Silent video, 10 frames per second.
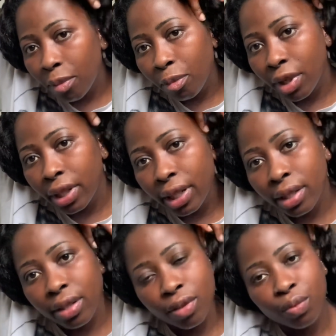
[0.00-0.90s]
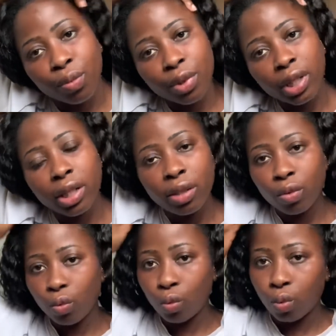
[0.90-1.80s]
but it is really
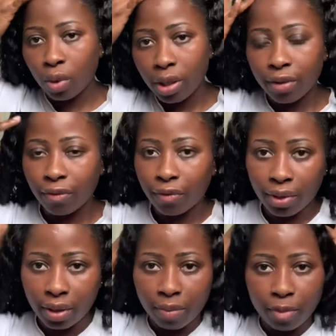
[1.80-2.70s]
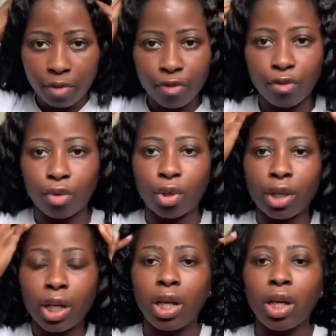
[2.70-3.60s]
worth it before
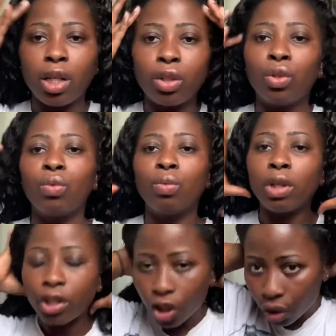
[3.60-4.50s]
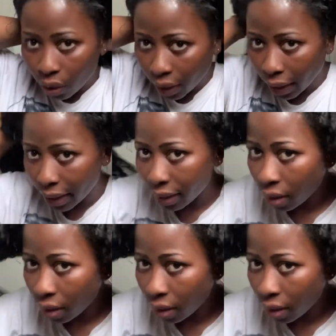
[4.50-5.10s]
you wash your hair.